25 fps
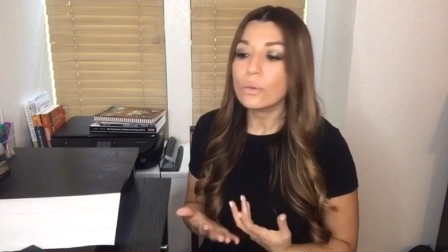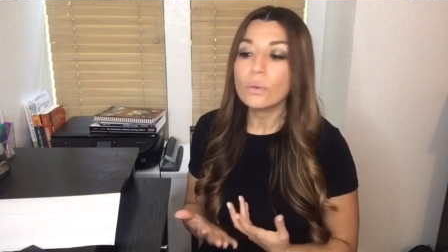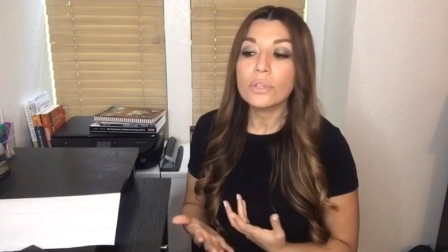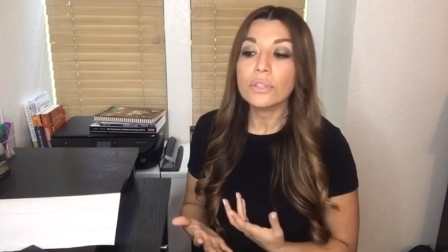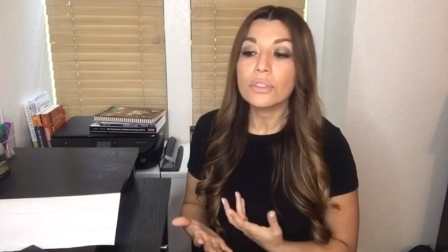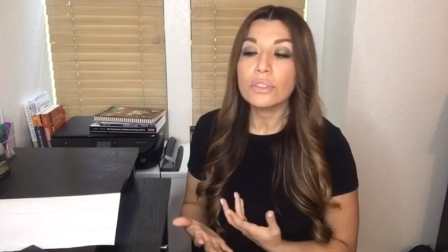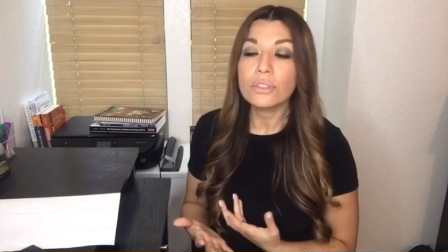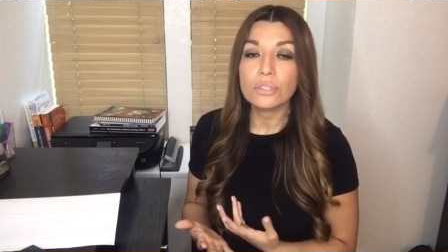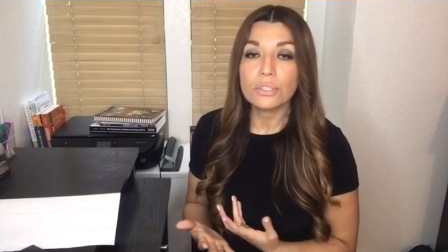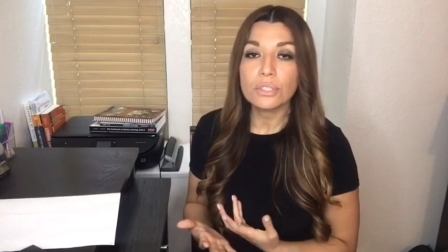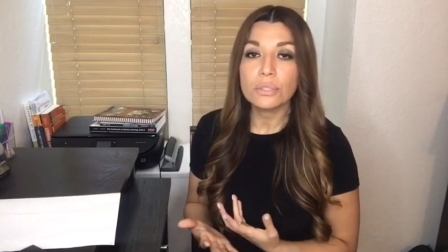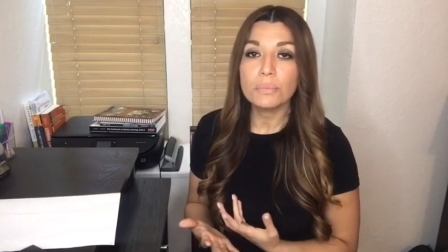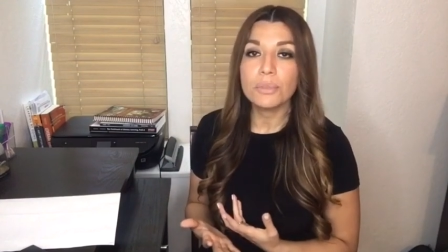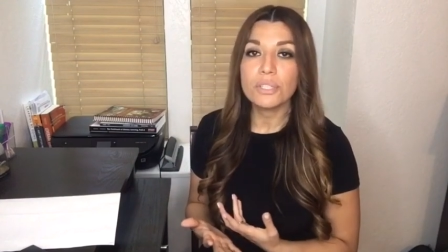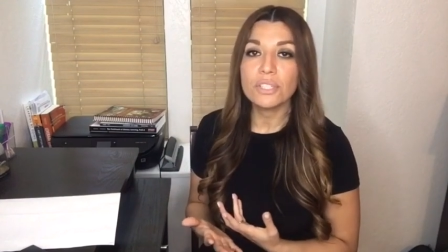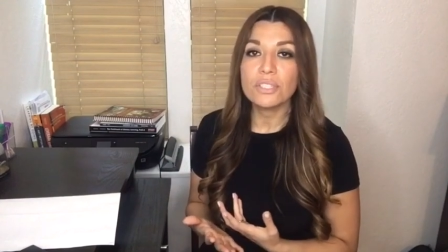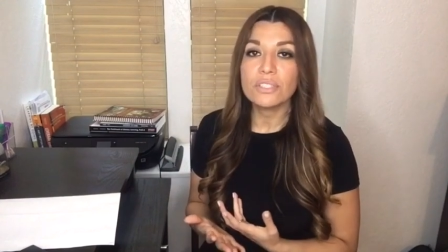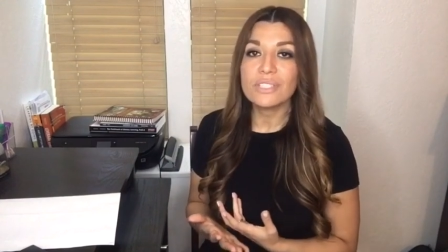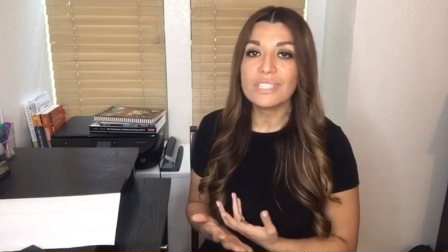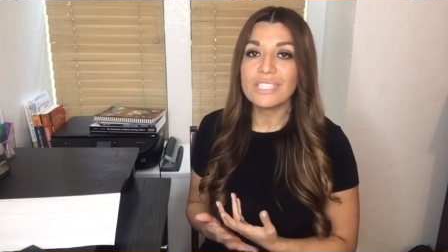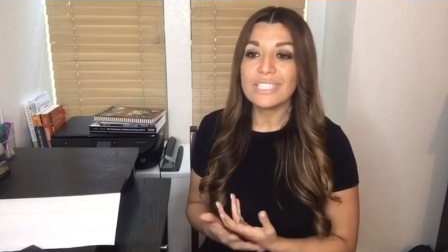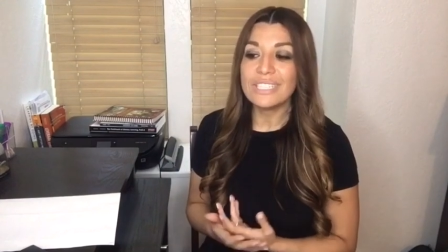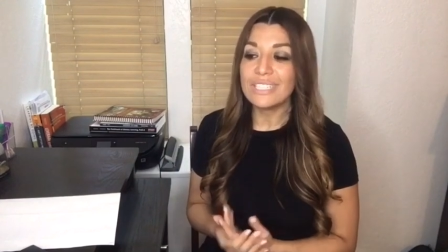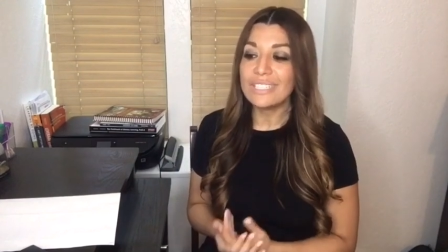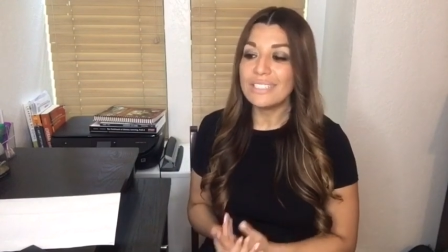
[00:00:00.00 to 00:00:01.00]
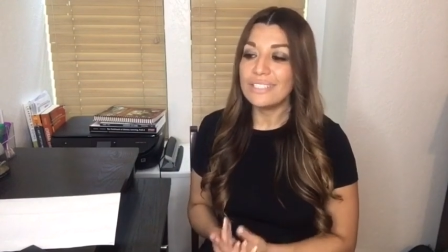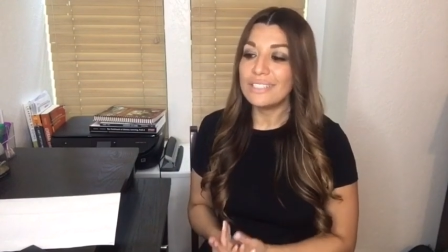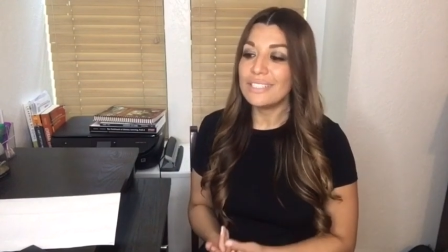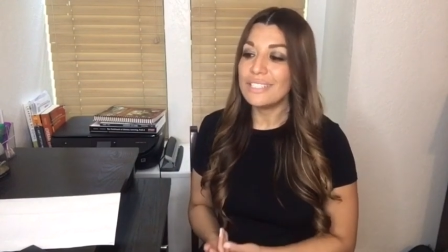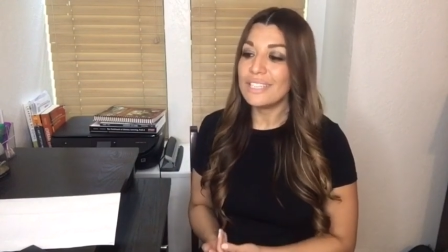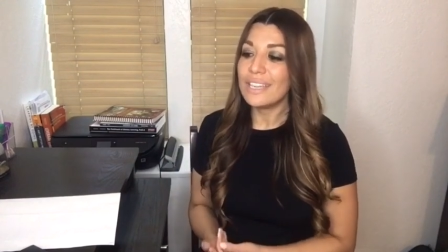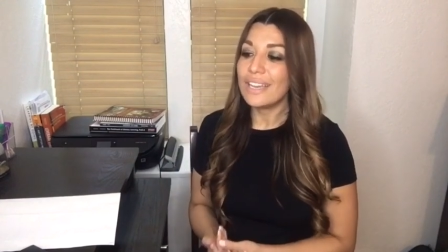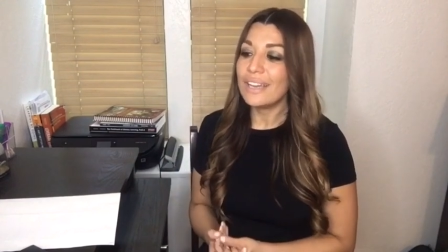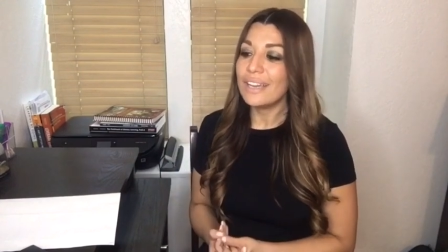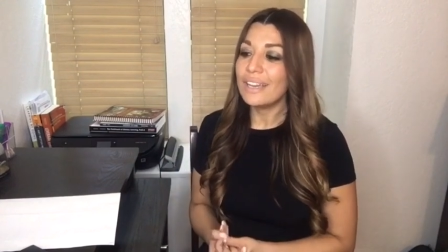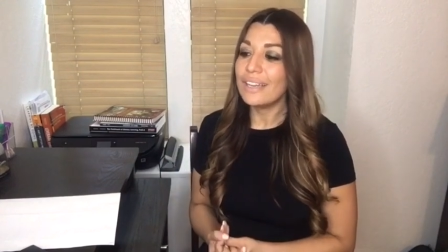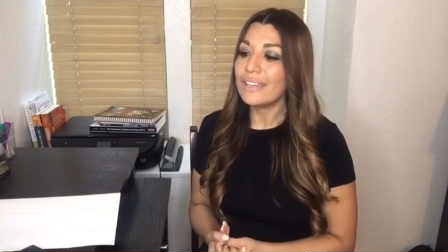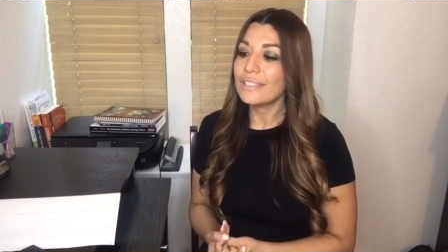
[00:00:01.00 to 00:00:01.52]
or third person in
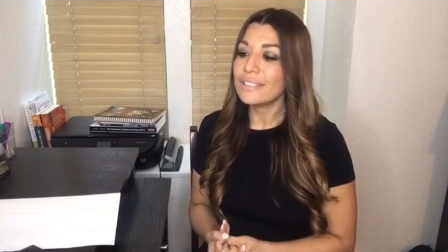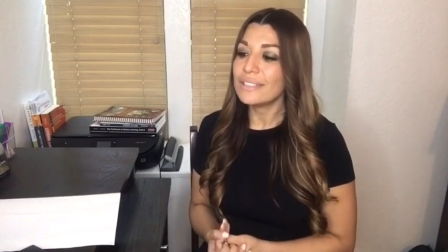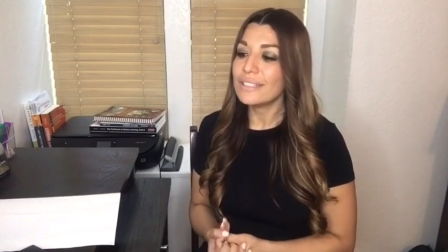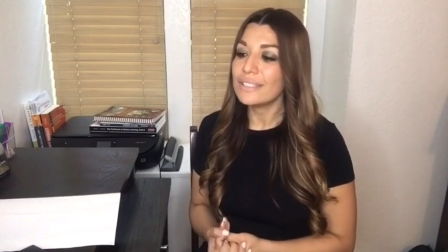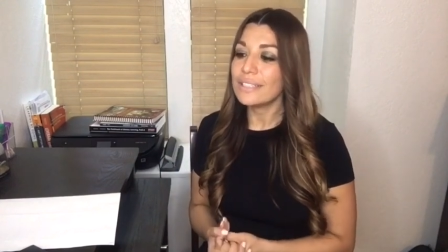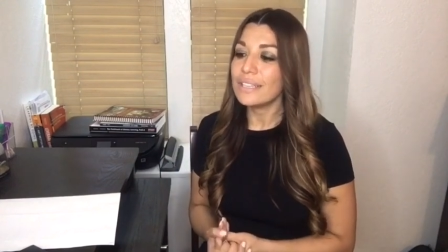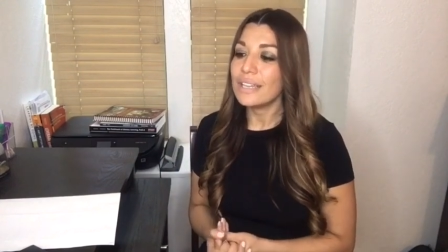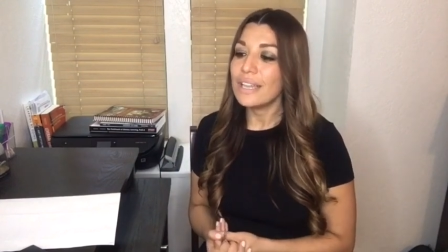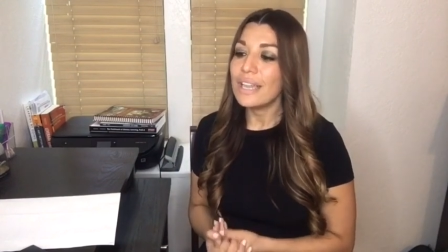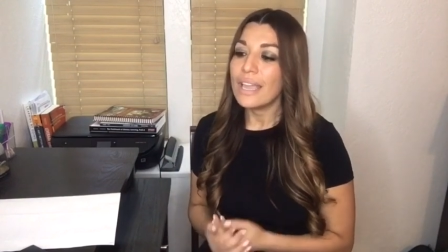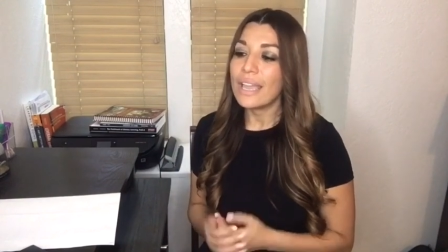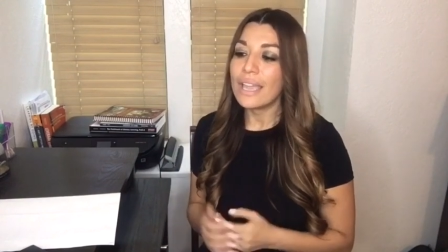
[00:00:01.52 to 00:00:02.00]
text